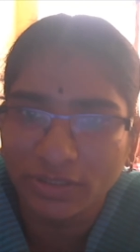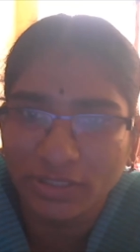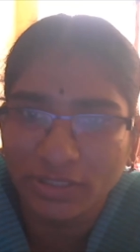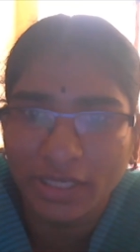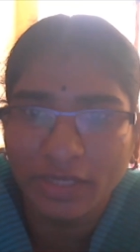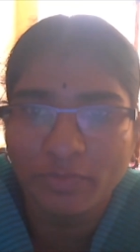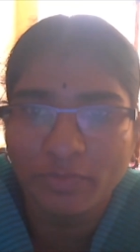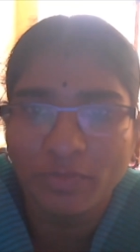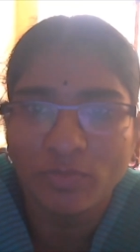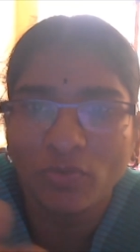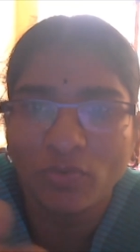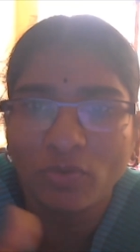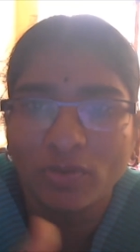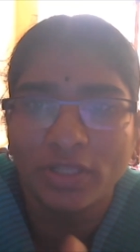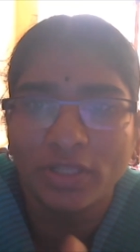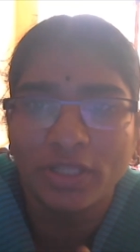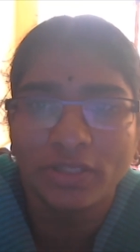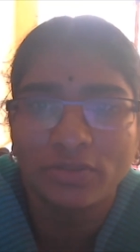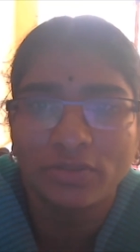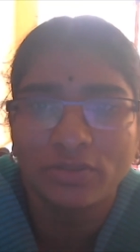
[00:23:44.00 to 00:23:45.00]
can be more
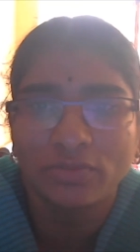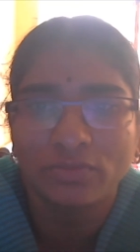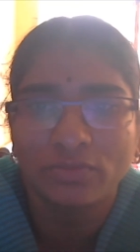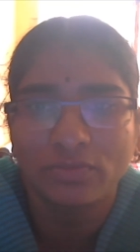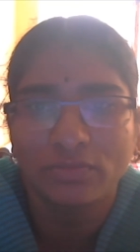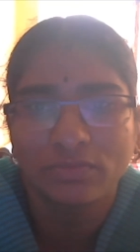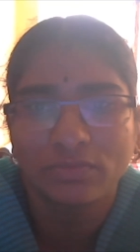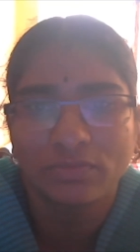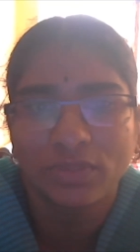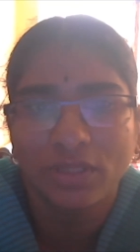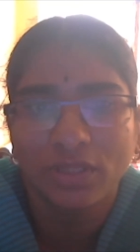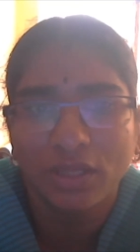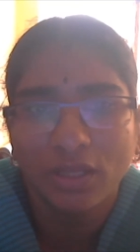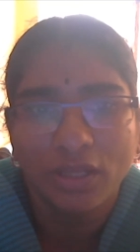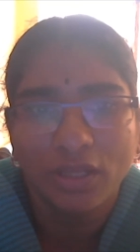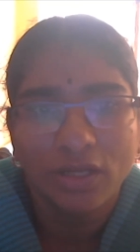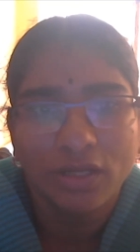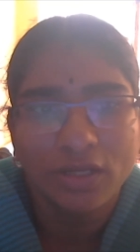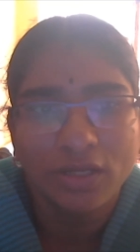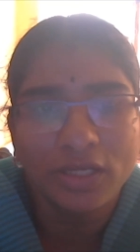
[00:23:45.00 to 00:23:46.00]
than two.
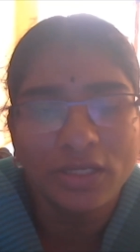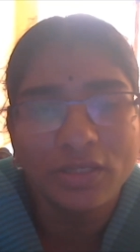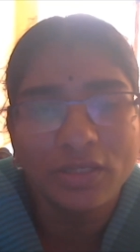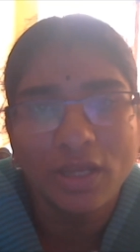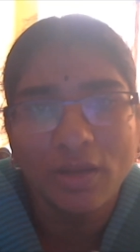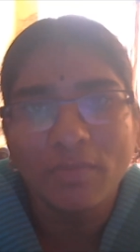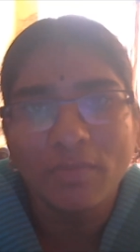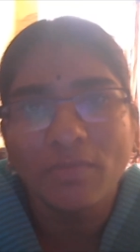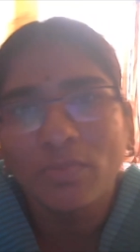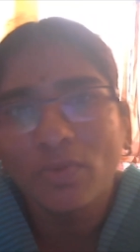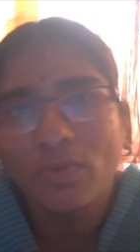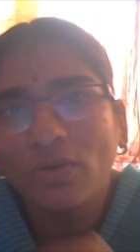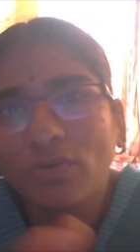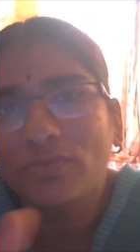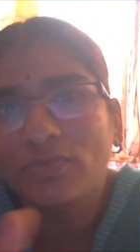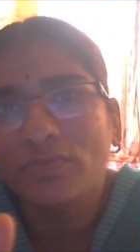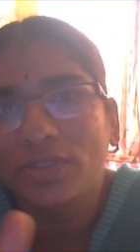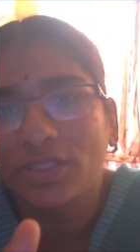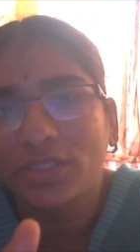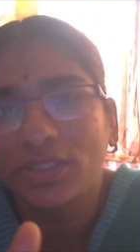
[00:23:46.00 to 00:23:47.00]
In compound
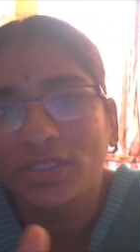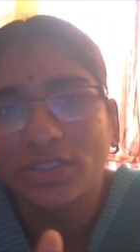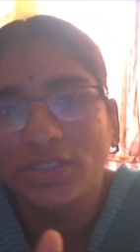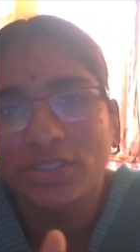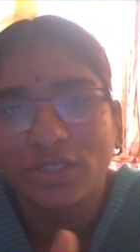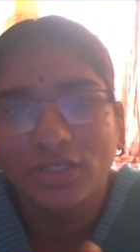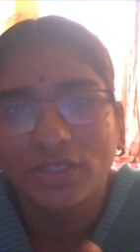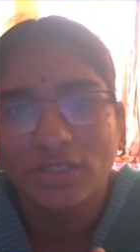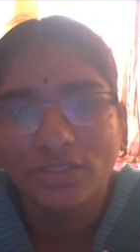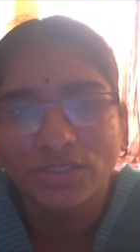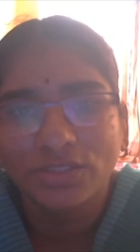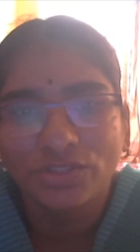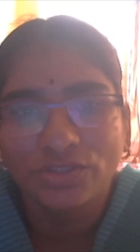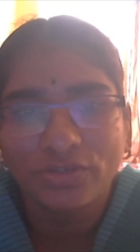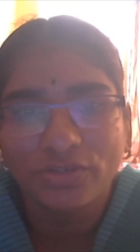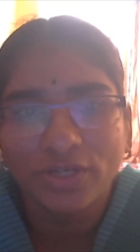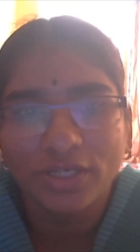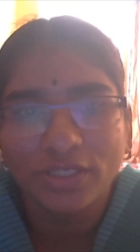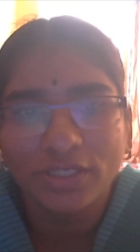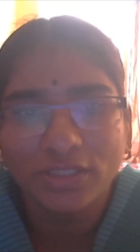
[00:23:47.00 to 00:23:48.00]
words,
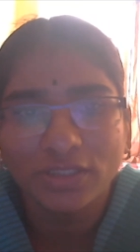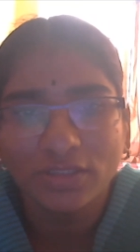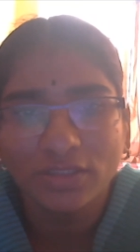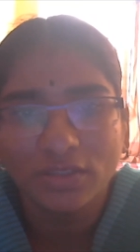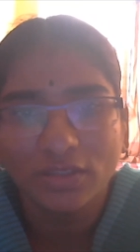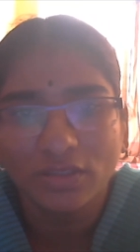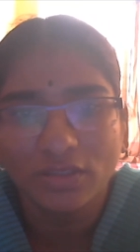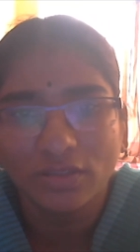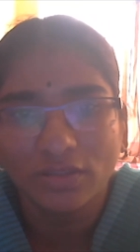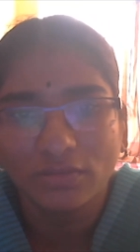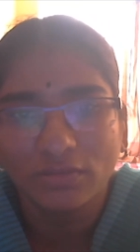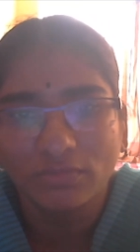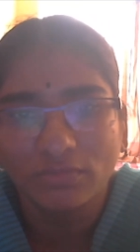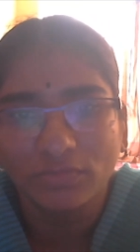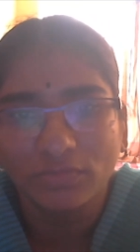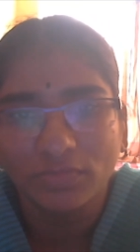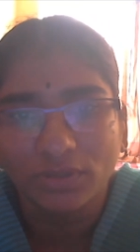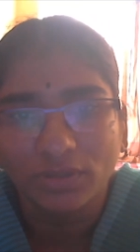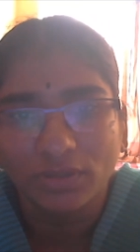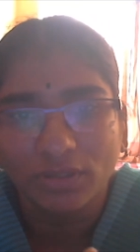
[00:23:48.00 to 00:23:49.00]
stress
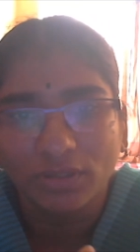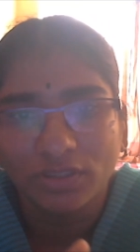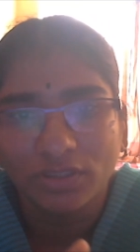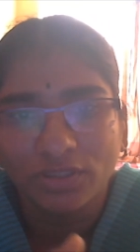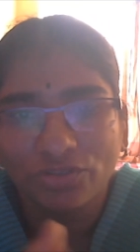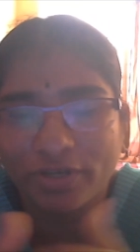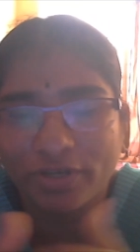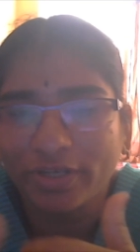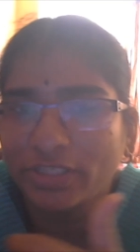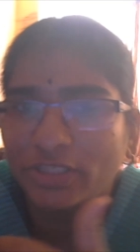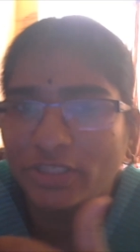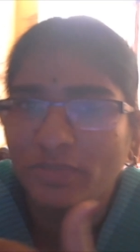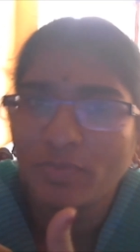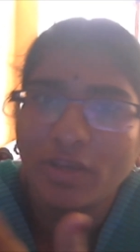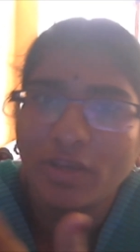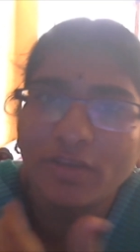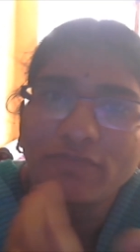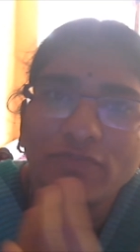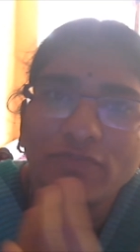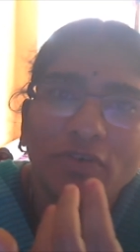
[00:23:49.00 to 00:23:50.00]

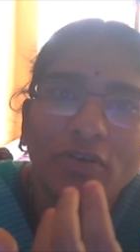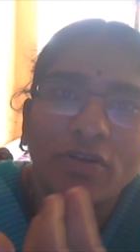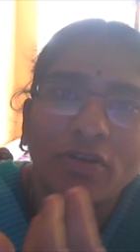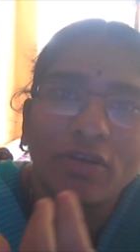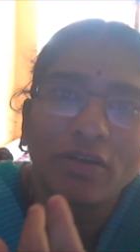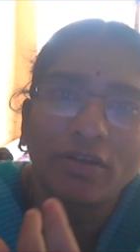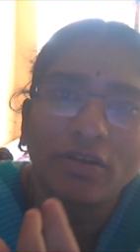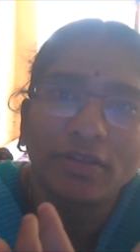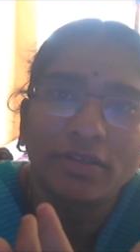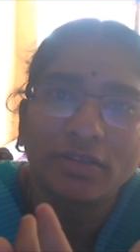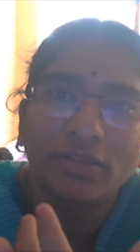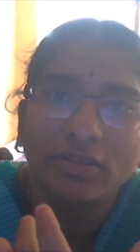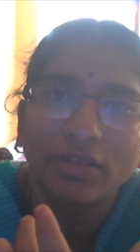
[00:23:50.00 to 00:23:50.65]
may fall on.